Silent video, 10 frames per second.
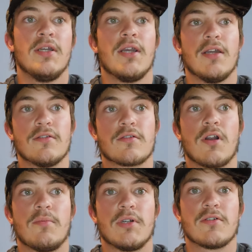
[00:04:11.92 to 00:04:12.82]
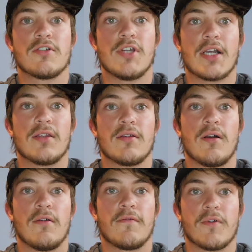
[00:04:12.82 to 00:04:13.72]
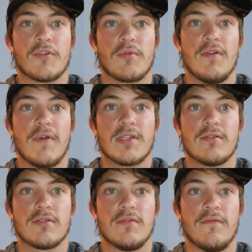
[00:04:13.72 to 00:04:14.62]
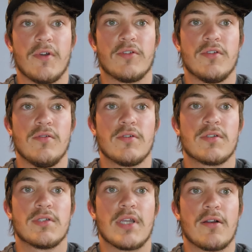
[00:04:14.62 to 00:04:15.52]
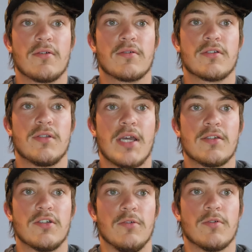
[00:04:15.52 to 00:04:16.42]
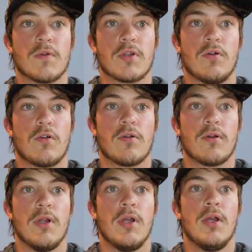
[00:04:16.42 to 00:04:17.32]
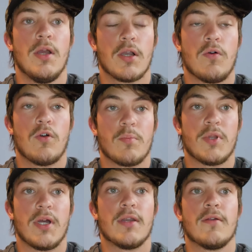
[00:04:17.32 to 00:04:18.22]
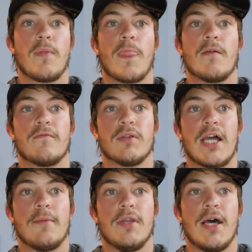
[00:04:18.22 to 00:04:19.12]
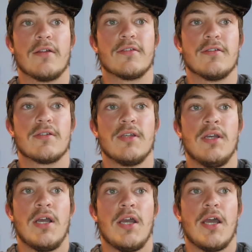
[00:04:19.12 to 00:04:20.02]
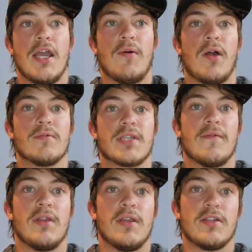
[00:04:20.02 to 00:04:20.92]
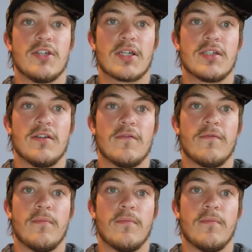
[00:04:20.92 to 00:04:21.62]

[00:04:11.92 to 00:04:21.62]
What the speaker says: and the scrub nurse checked for 3 vessels and filled 2 sterile test tubes with cord blood for lab analysis. AY was given an injection of